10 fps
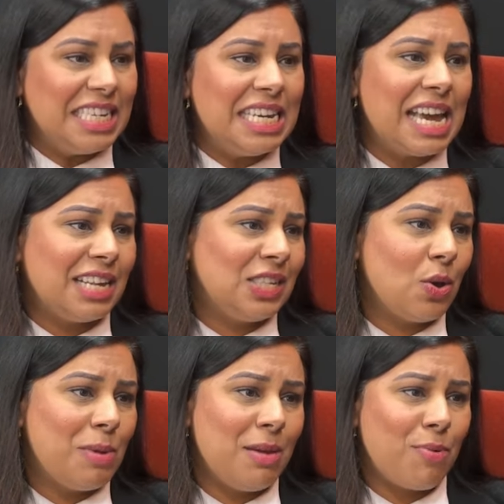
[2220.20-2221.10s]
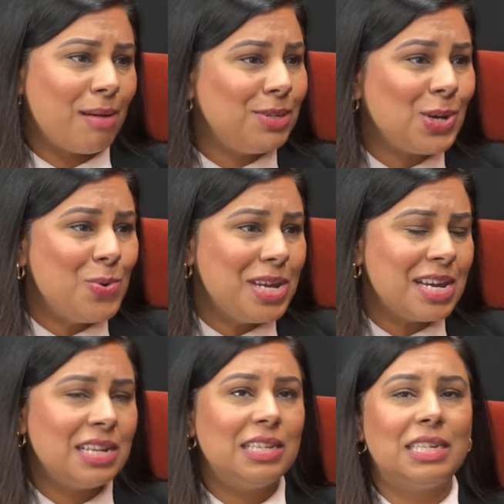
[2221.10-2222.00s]
TFC has so many
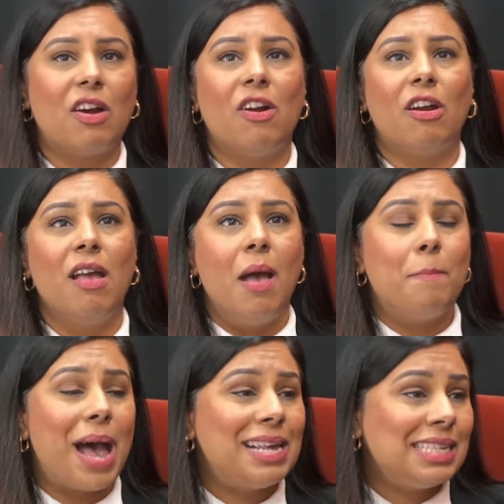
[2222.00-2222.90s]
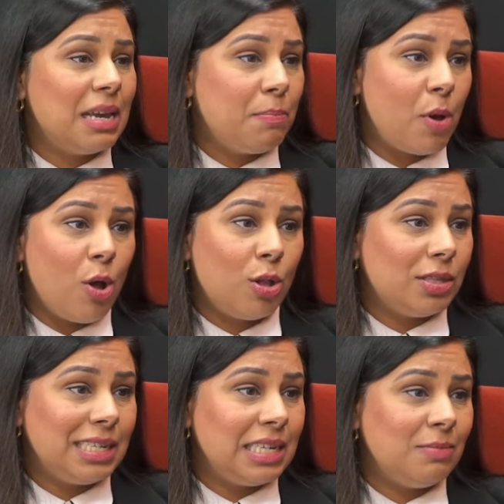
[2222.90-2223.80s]
Bramptonians, our basketball
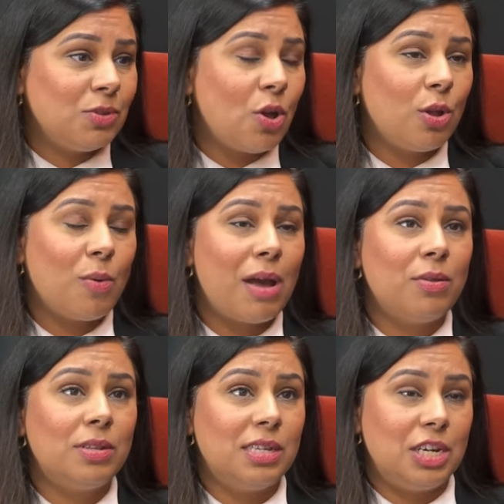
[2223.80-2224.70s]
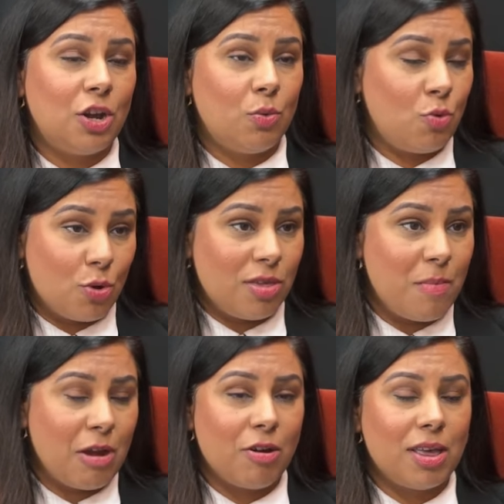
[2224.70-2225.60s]
teams all around, you know, North
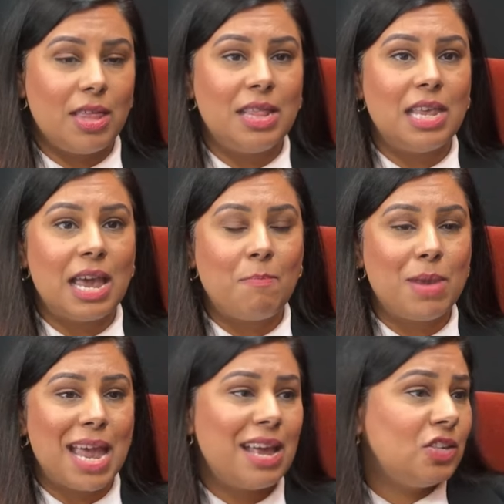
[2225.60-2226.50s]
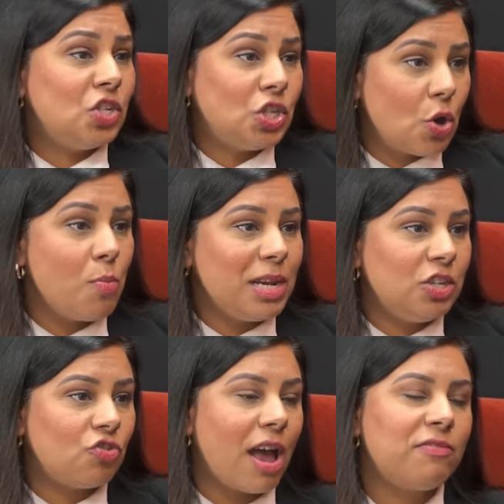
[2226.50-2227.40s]
America, the, the NBA, so many
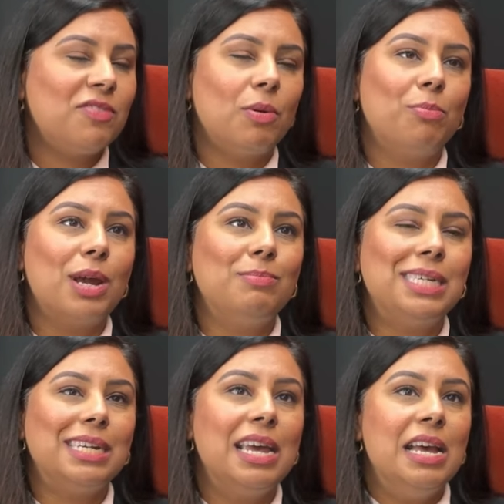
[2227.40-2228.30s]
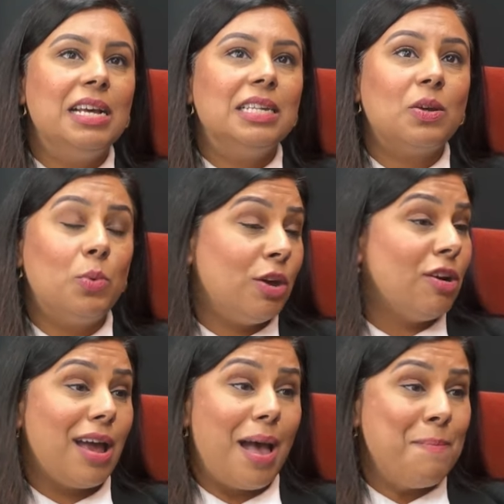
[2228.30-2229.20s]
drafts from Brampton. So
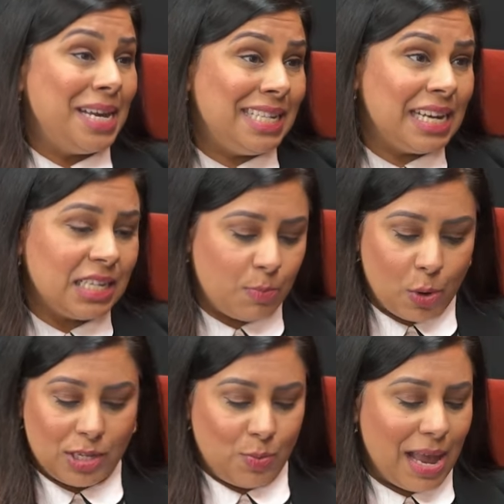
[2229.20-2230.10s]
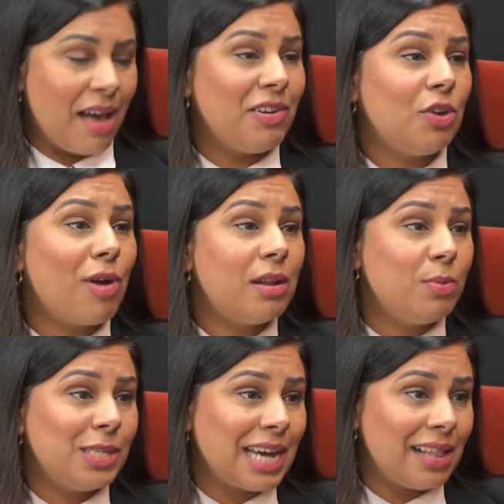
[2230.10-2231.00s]
we're amazing at sports. We have
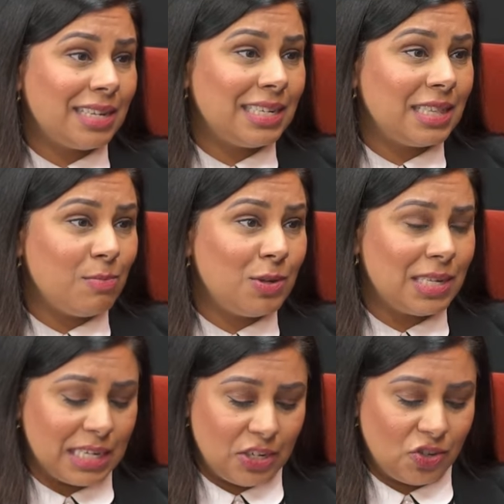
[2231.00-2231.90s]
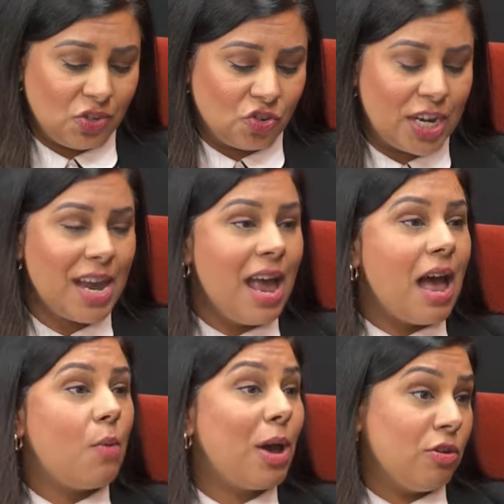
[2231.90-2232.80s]
incredible talent in the music industry,
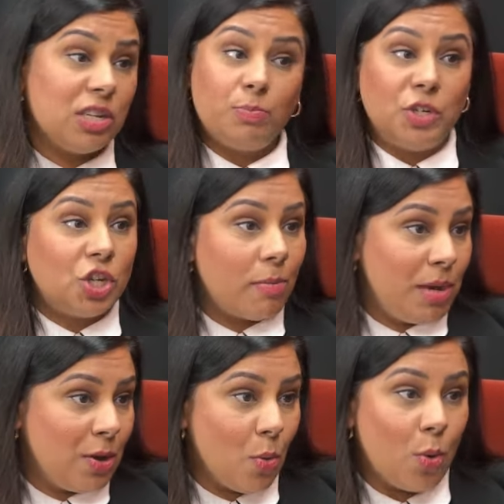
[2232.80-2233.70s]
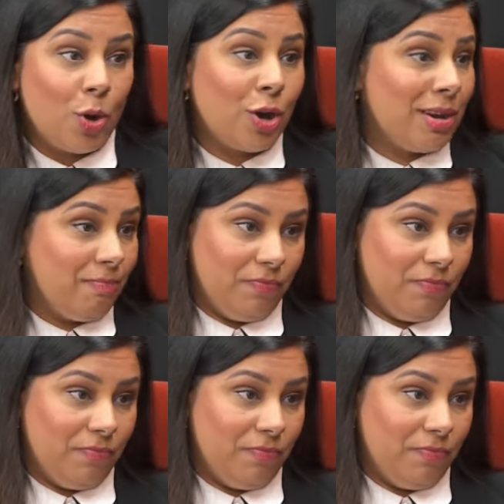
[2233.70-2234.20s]
whether it's Punjabi or